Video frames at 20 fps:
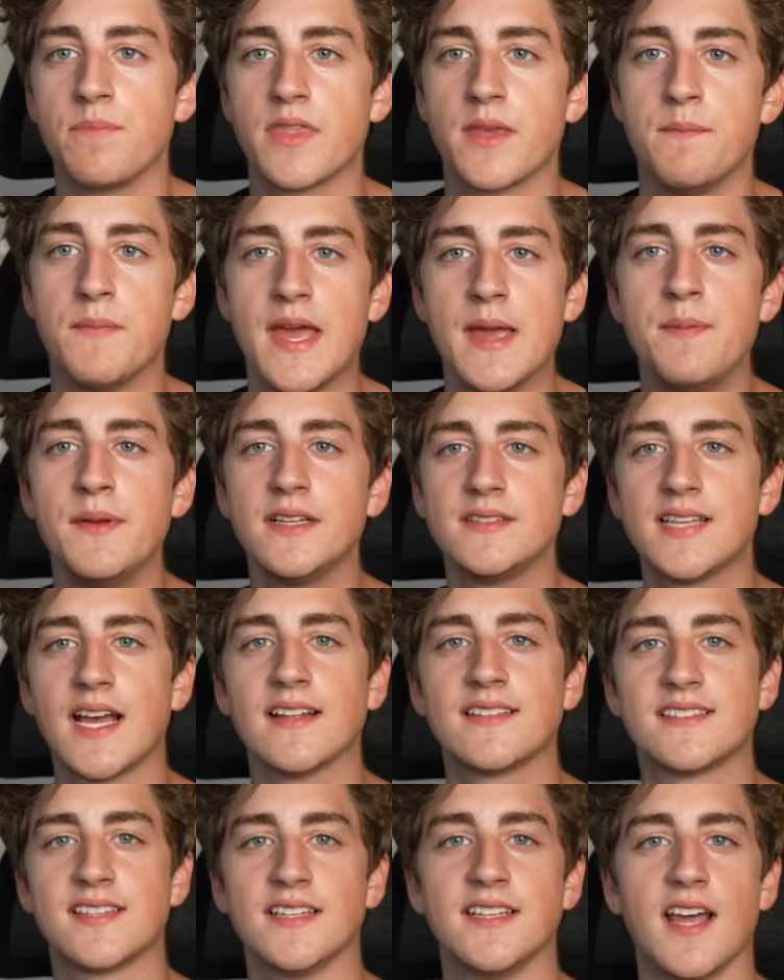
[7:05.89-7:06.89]
Maybe
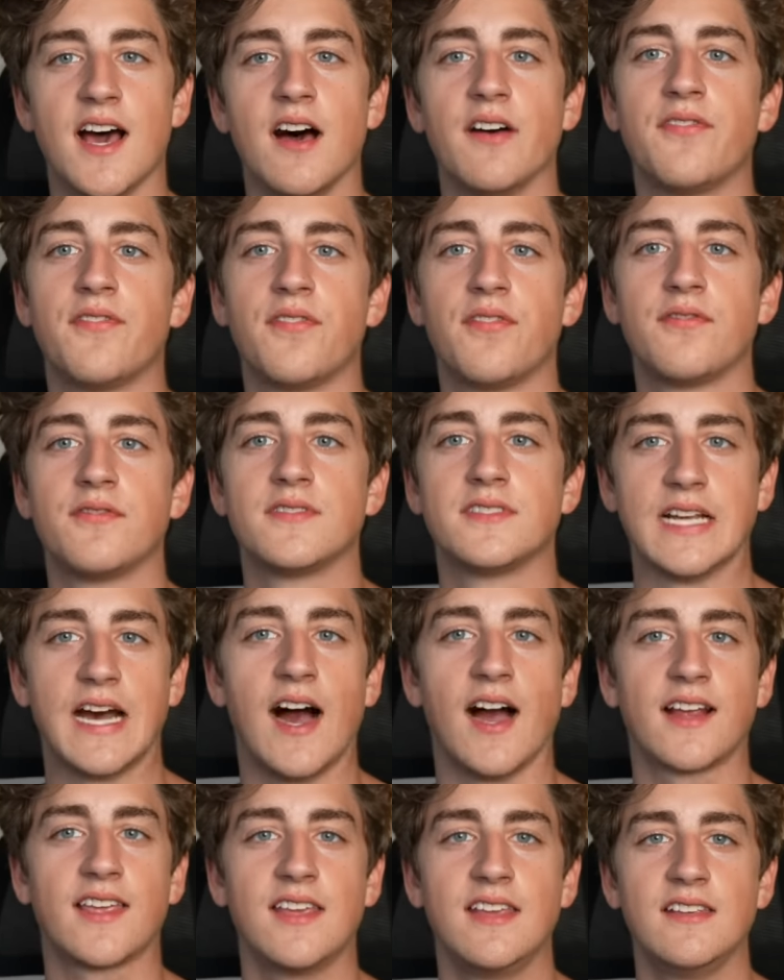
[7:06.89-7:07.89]
that's enough,
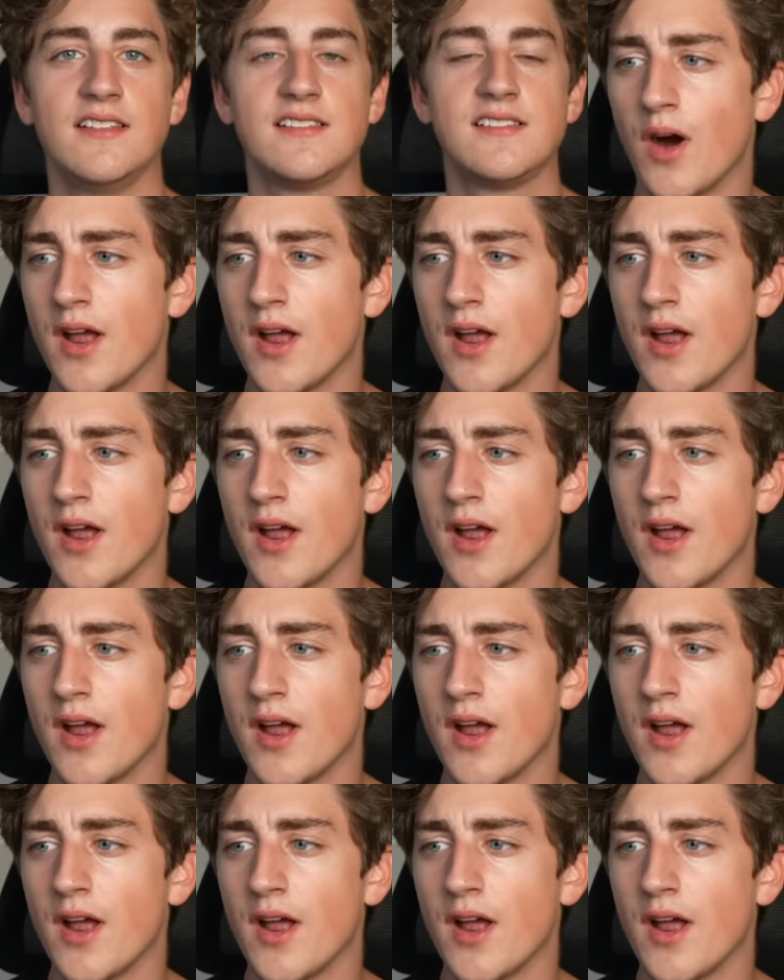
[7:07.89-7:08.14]
Takis.